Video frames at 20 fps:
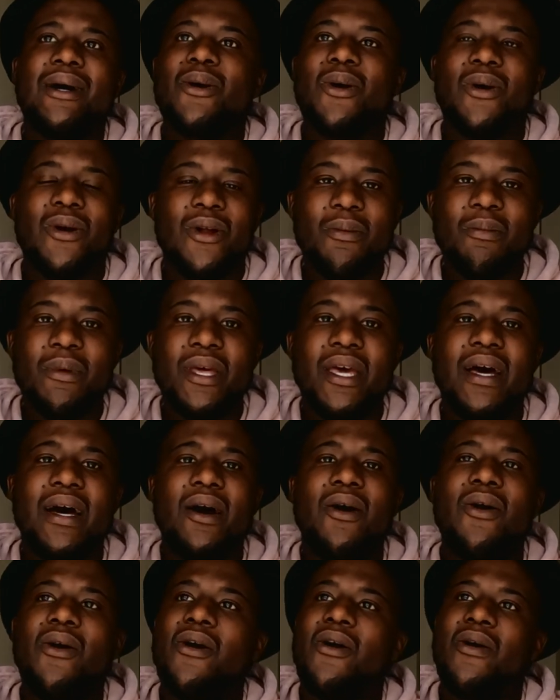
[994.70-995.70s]

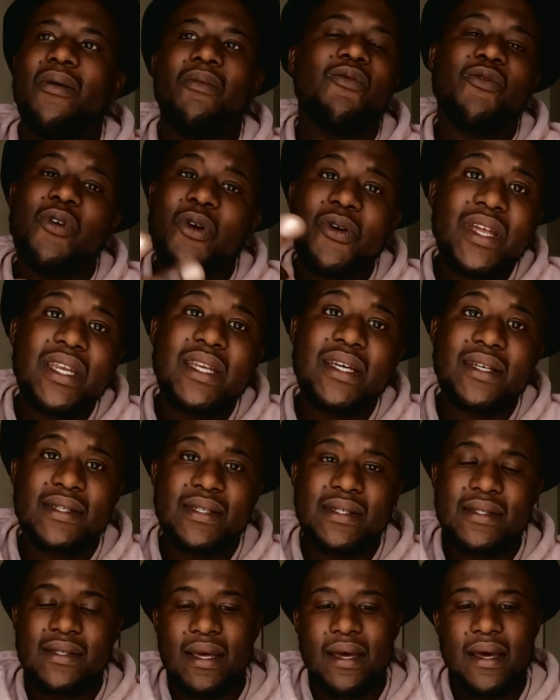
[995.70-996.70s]
Colombia or
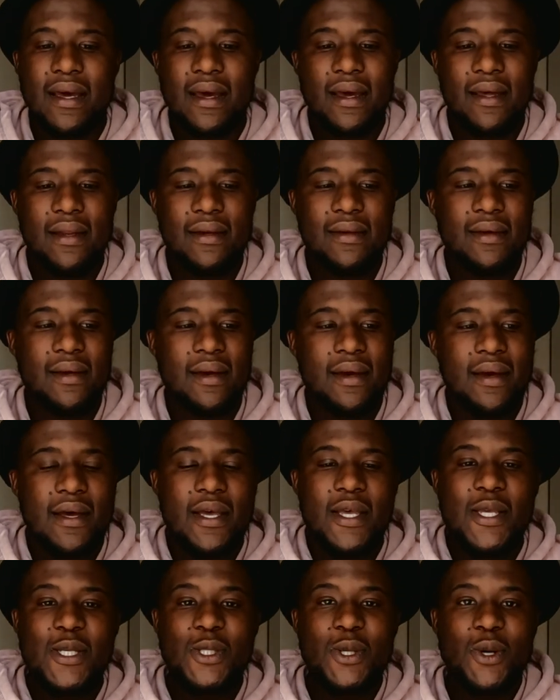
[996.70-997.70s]
foreigners. And
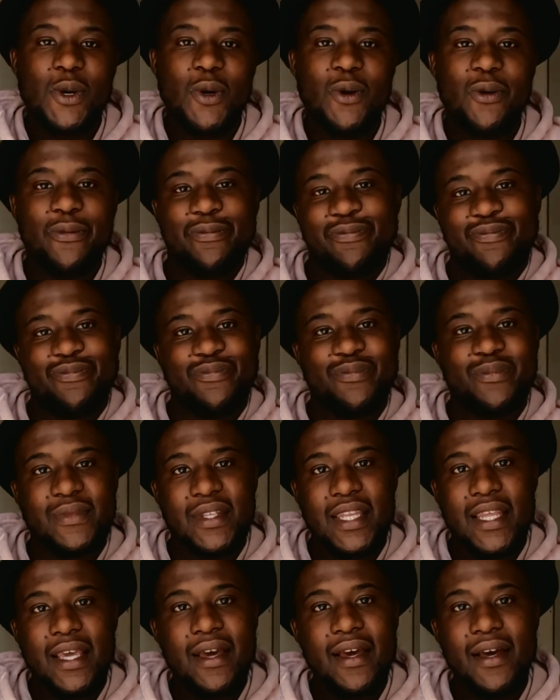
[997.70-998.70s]
so,
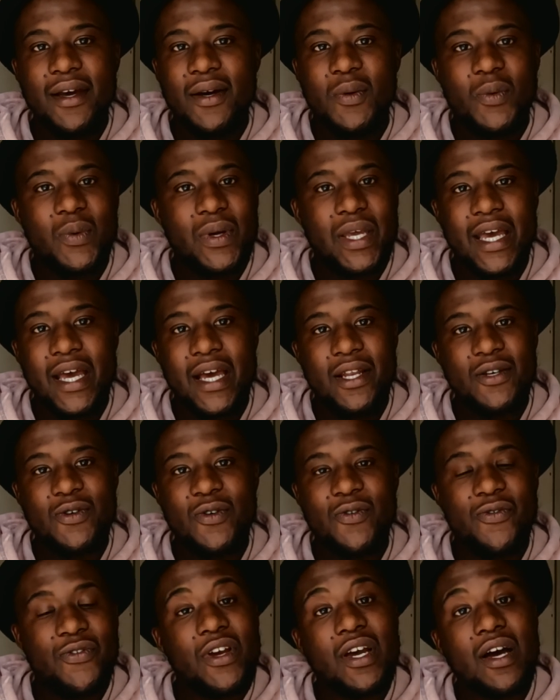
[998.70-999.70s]
yeah, we had
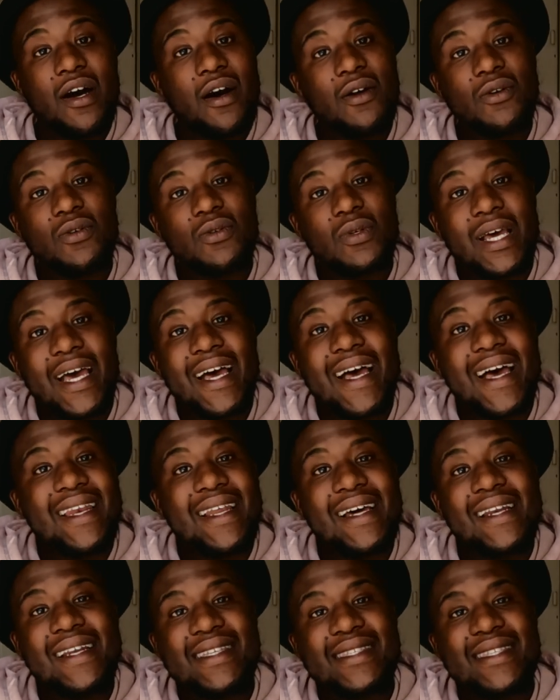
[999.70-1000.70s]
to figure out
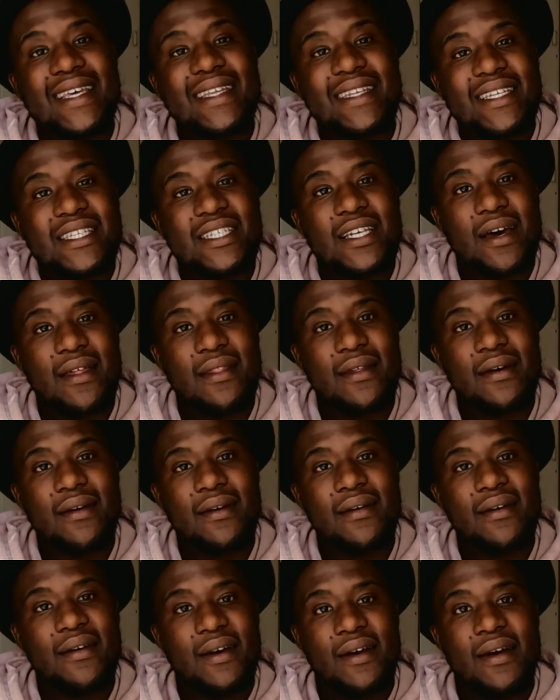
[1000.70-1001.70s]
and understand each
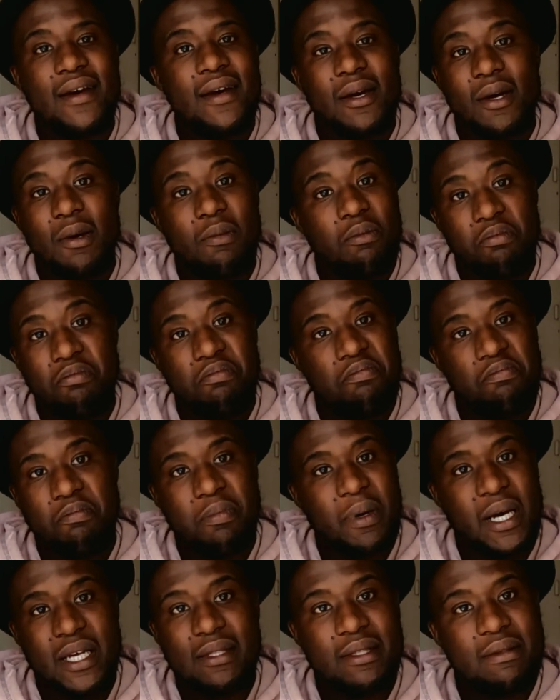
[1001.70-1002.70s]
other.
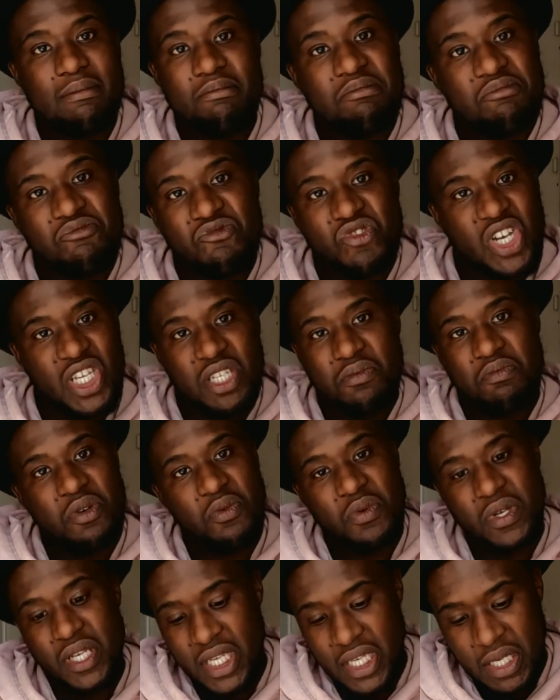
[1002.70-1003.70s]
But trust
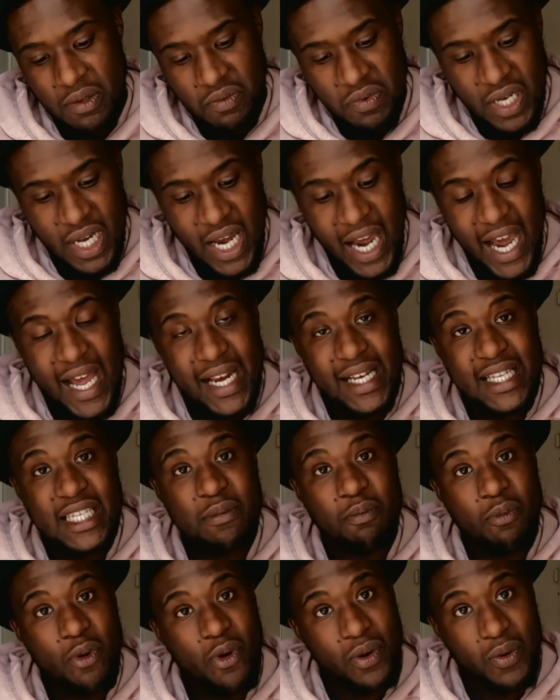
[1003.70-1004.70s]
me, we hardly
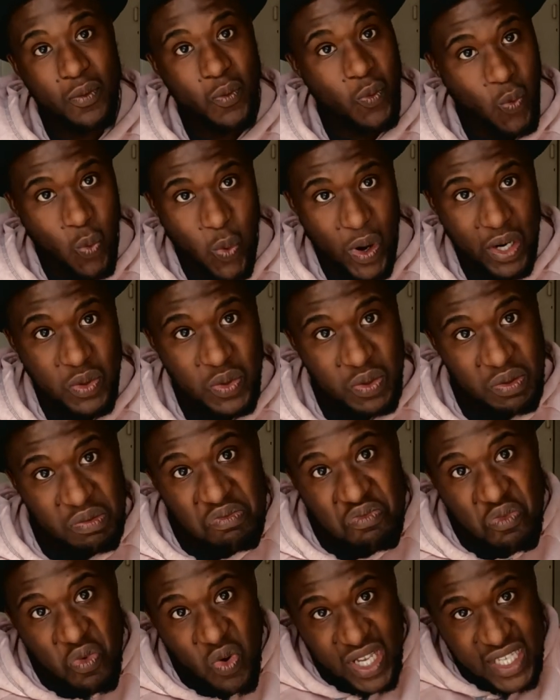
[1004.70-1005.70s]
spoke what
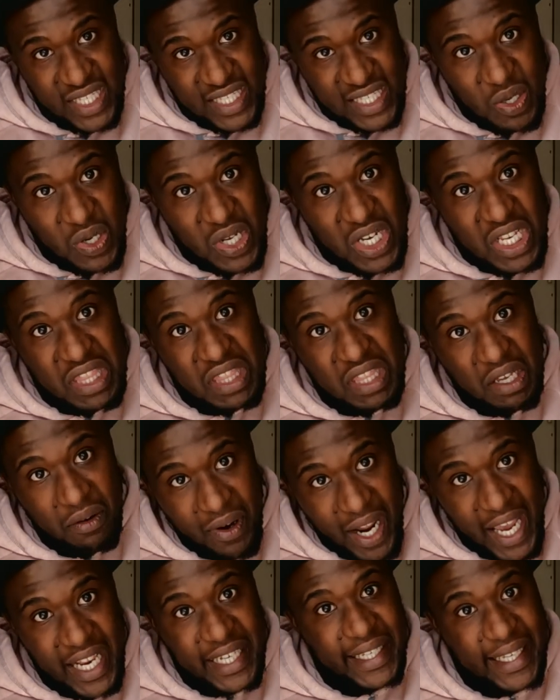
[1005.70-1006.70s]
was the
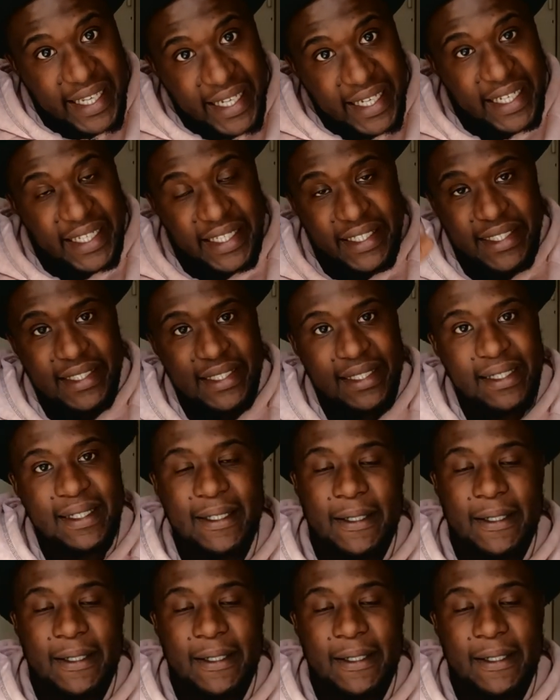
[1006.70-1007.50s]
right English.